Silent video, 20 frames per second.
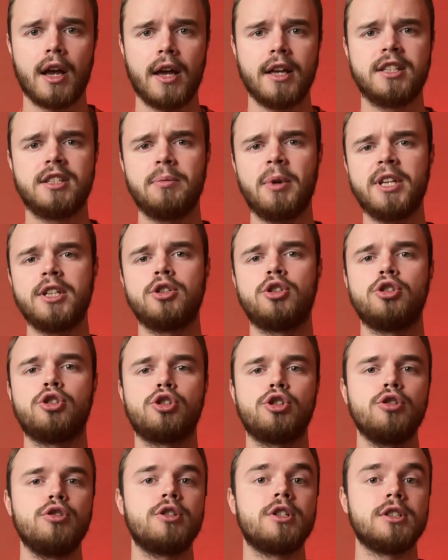It's better to
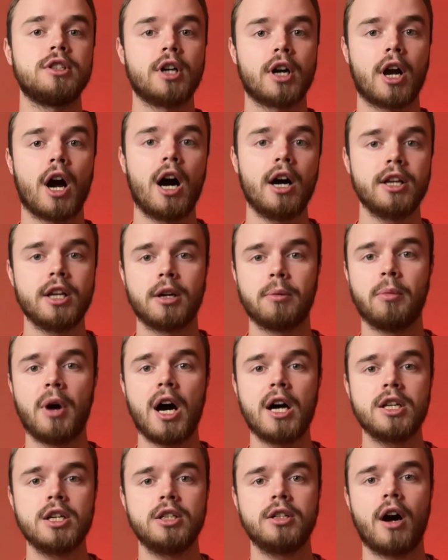choose a laconic
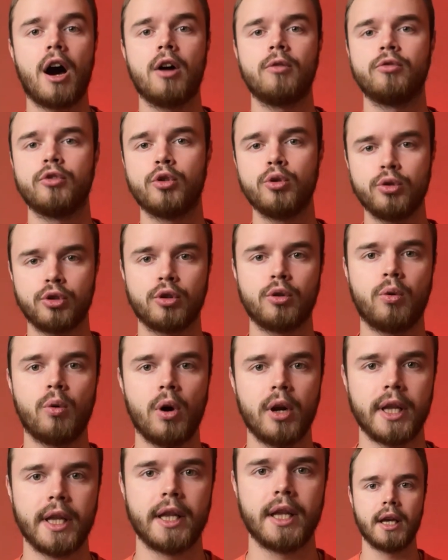model of good
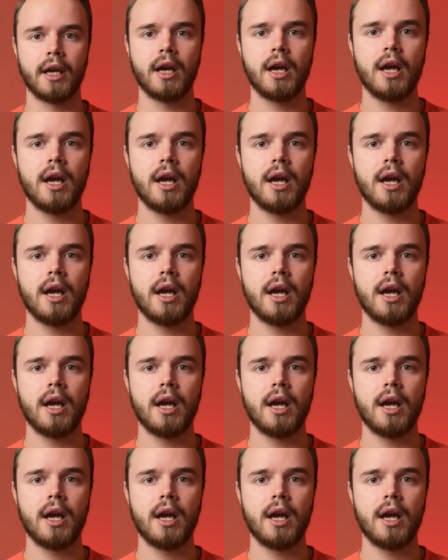quality.